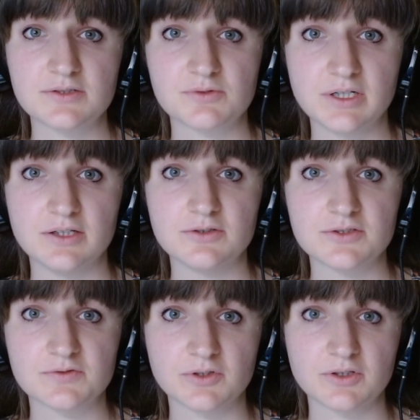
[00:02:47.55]
It's really
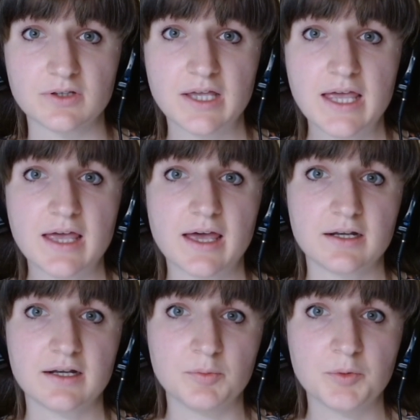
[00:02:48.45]
useful,
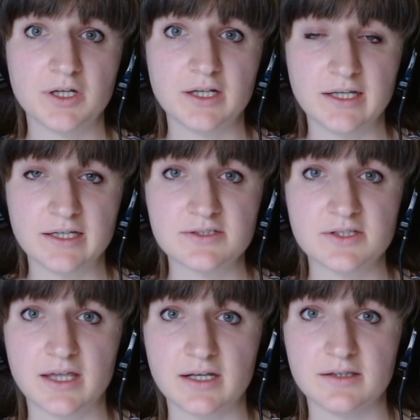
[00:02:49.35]
and I'll put a link
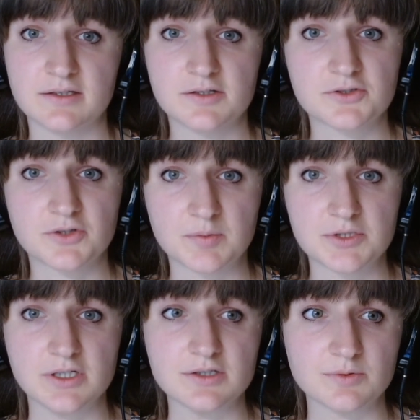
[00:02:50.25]
to that in the
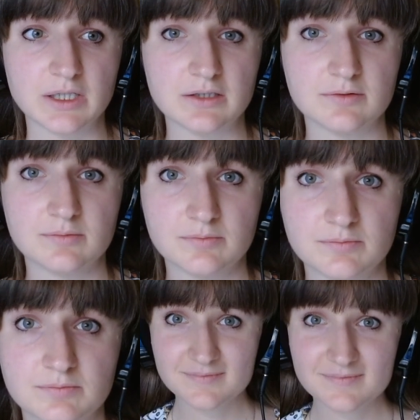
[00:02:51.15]
description as well.
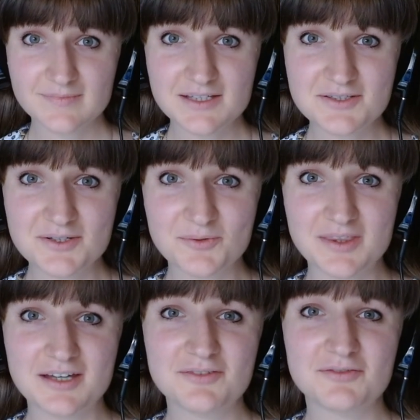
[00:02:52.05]
So
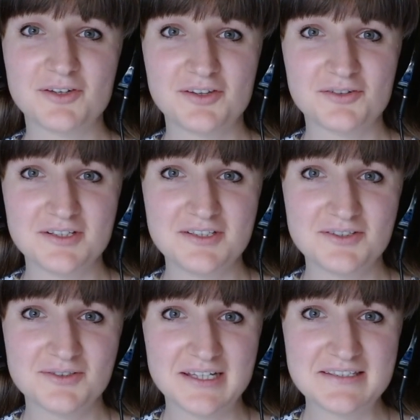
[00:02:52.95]
without further
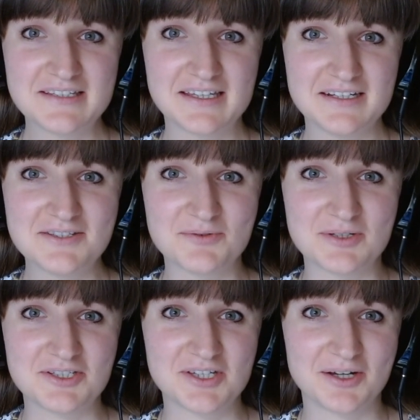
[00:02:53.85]
ado, let's get into
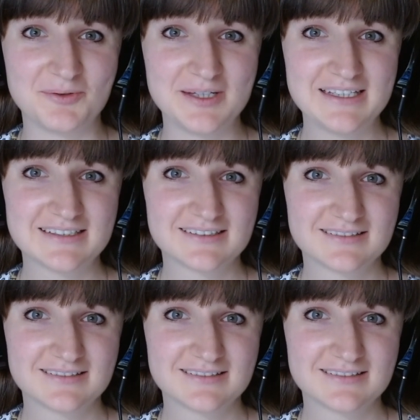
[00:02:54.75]
it, shall we?